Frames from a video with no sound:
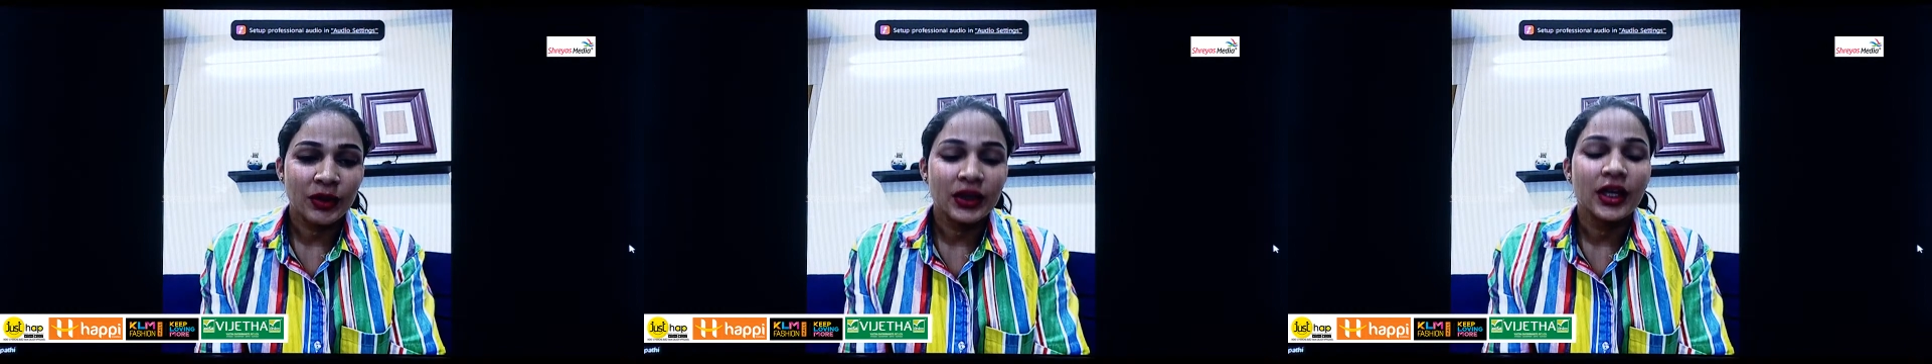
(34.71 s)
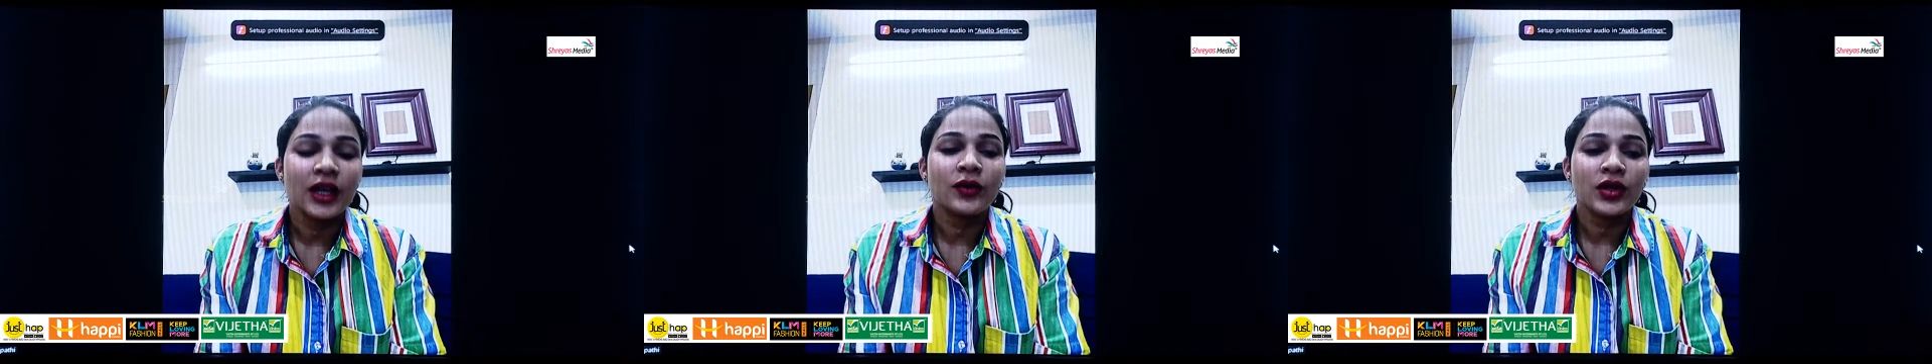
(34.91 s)

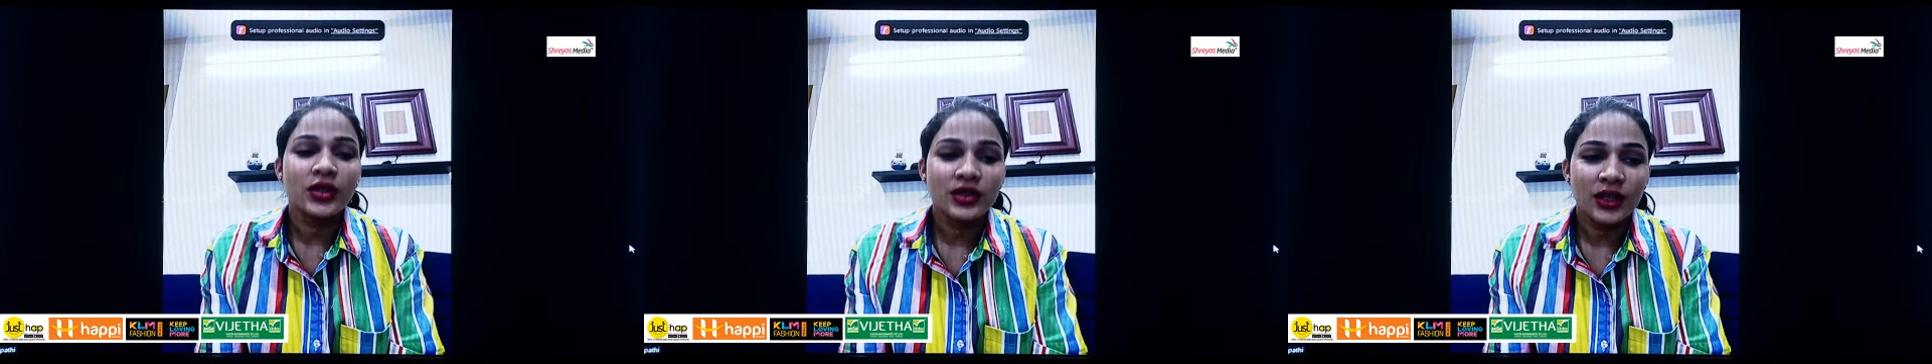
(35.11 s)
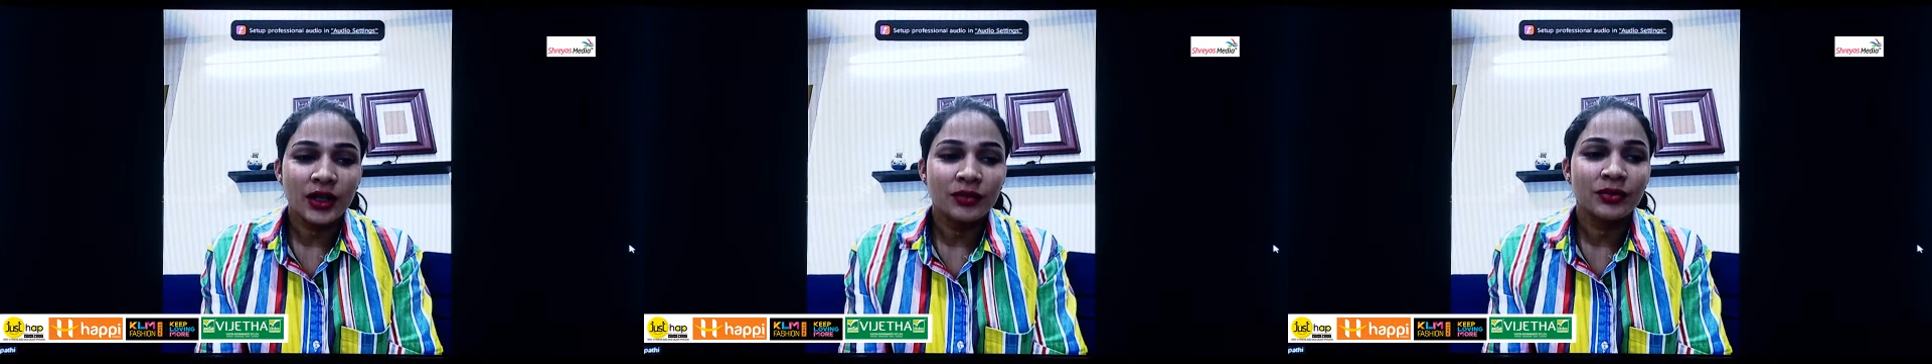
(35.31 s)
there were
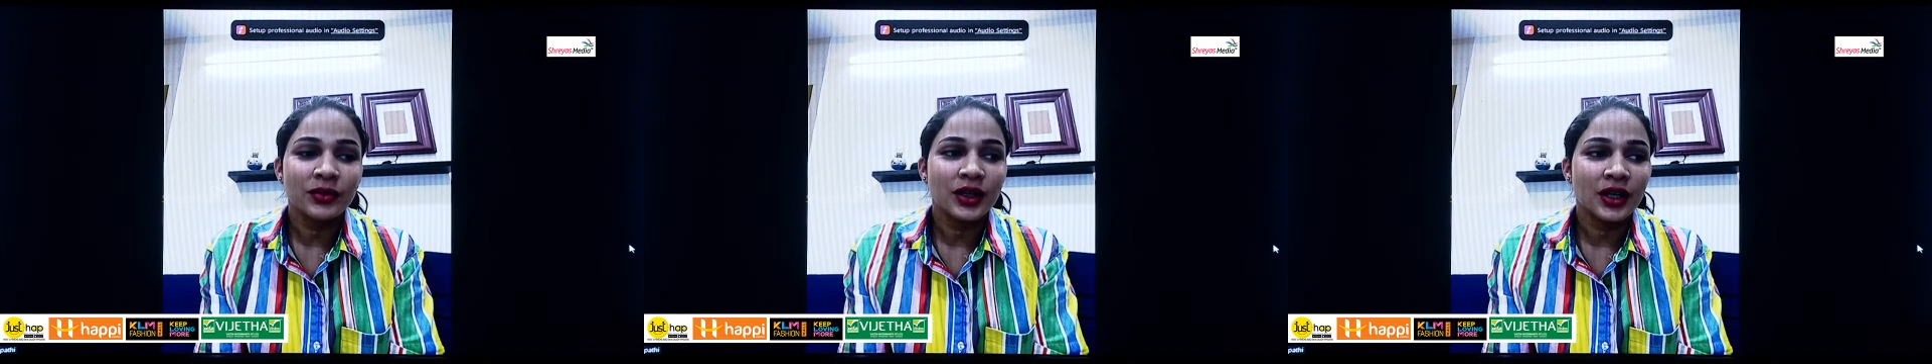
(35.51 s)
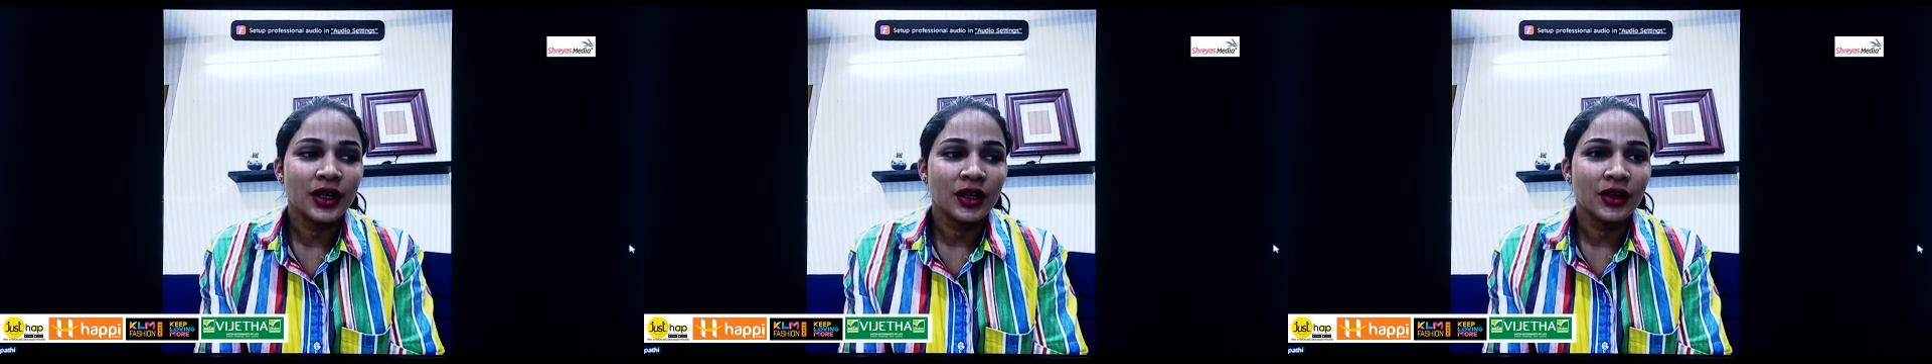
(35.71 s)
some
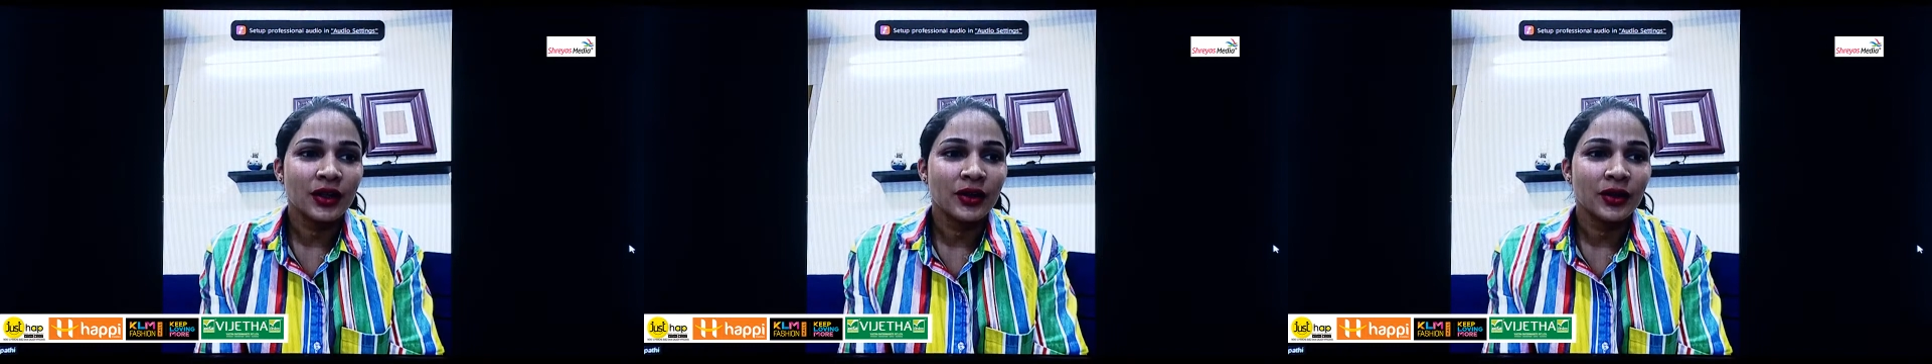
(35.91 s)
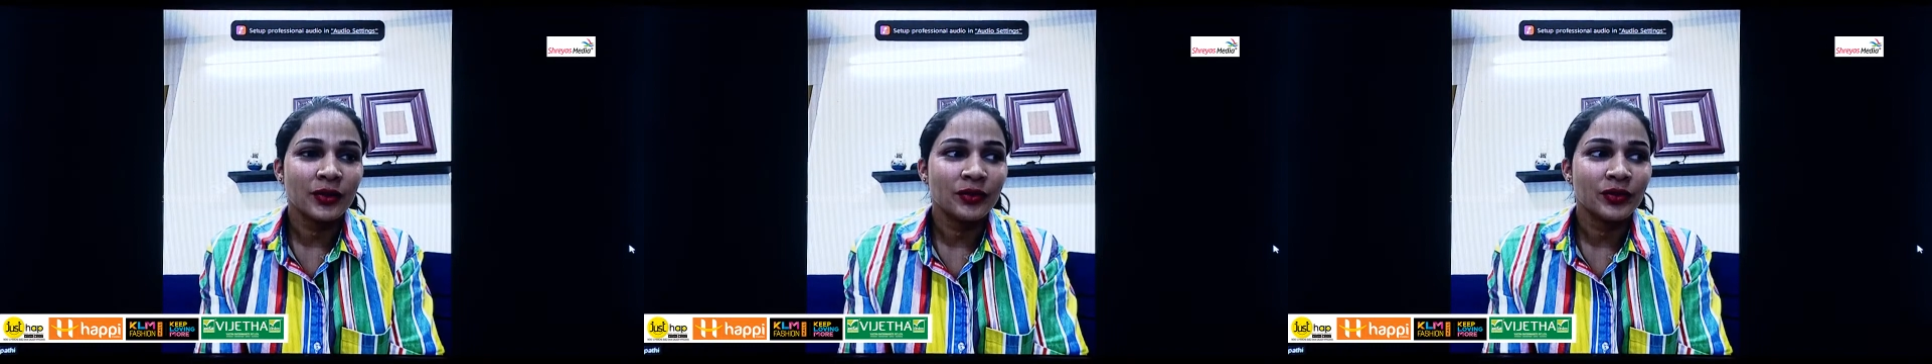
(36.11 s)
uh,